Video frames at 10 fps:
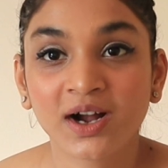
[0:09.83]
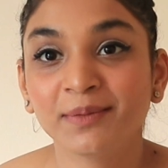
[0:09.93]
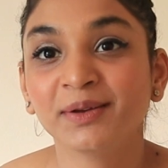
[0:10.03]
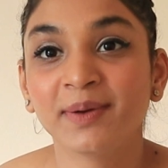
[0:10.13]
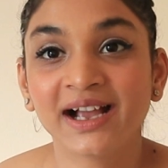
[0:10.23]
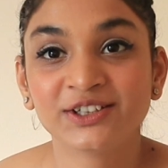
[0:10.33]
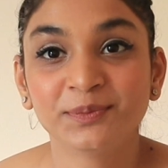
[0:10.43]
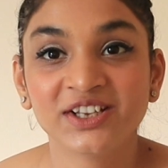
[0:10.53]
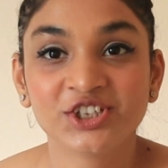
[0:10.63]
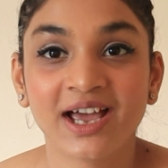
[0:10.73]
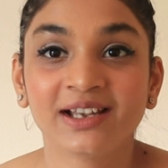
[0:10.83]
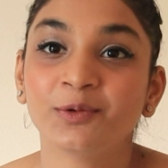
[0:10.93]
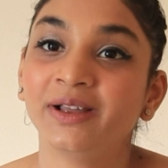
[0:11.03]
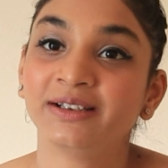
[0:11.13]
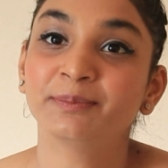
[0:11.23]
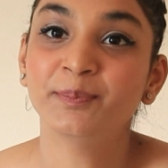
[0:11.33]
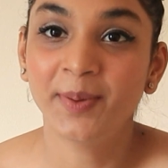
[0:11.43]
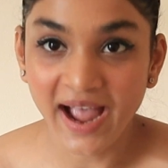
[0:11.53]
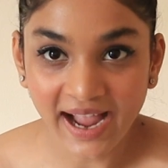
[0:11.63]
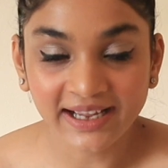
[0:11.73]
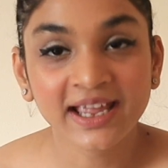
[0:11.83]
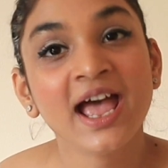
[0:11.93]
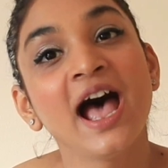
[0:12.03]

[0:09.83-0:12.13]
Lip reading: coming back to my channel, welcome back.